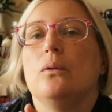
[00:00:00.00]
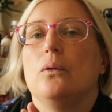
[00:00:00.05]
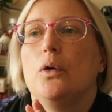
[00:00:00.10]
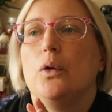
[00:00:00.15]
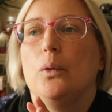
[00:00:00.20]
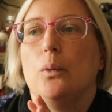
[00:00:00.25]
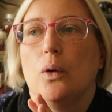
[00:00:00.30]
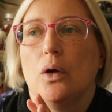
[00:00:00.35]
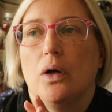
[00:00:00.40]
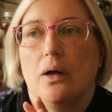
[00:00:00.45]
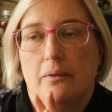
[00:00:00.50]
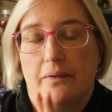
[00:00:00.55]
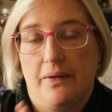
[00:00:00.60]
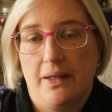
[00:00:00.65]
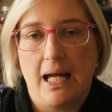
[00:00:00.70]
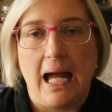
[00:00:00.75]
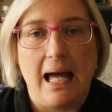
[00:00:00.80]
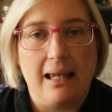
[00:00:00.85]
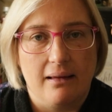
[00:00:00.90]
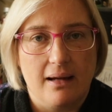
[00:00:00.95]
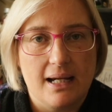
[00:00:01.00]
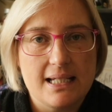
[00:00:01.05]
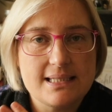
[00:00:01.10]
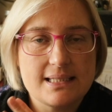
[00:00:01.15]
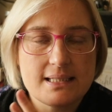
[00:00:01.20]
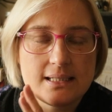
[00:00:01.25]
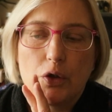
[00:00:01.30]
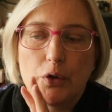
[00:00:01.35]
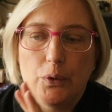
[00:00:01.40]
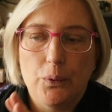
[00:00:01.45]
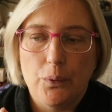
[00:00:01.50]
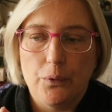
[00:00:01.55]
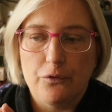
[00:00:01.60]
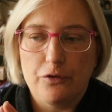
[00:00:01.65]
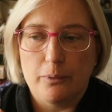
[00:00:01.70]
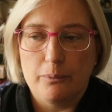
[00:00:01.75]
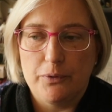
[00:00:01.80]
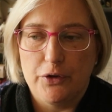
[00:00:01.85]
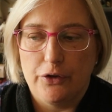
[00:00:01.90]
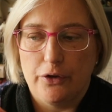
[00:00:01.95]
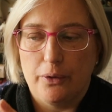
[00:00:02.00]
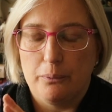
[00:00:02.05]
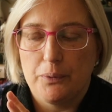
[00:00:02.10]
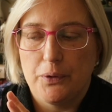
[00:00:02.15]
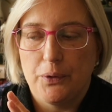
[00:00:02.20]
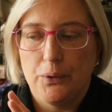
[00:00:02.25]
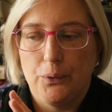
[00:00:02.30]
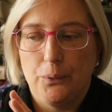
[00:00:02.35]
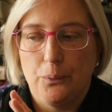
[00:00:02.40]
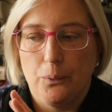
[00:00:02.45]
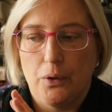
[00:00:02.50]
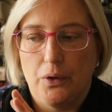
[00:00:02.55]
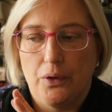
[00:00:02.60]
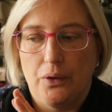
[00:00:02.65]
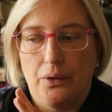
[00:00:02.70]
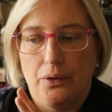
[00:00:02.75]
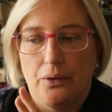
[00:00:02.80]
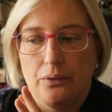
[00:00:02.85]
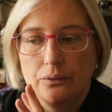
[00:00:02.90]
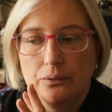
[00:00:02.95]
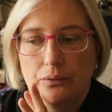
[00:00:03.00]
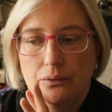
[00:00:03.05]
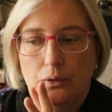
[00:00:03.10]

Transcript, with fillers: who were the allies who from Europe who were